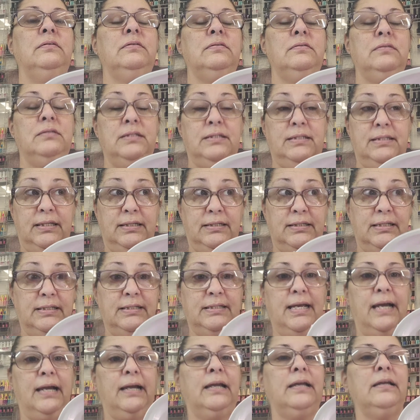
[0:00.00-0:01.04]
the 60
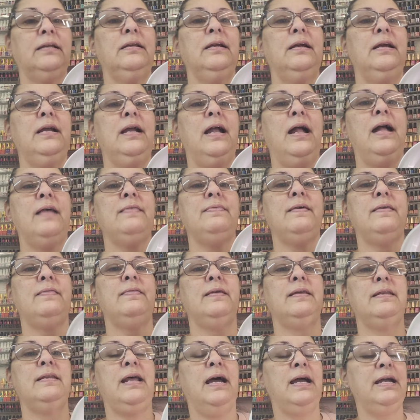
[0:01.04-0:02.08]
second, and then the
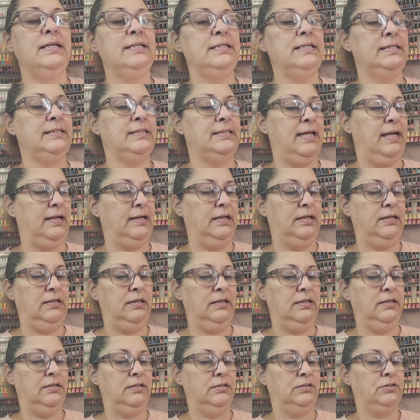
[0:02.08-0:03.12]
90 second
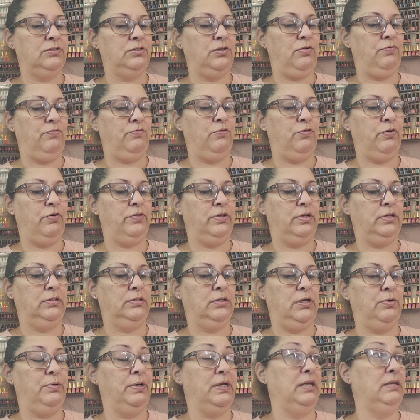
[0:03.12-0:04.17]
is for the
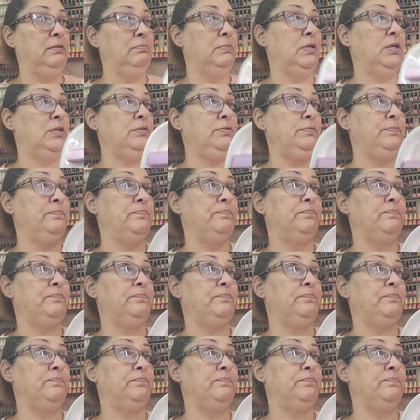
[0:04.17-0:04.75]
low heat mode.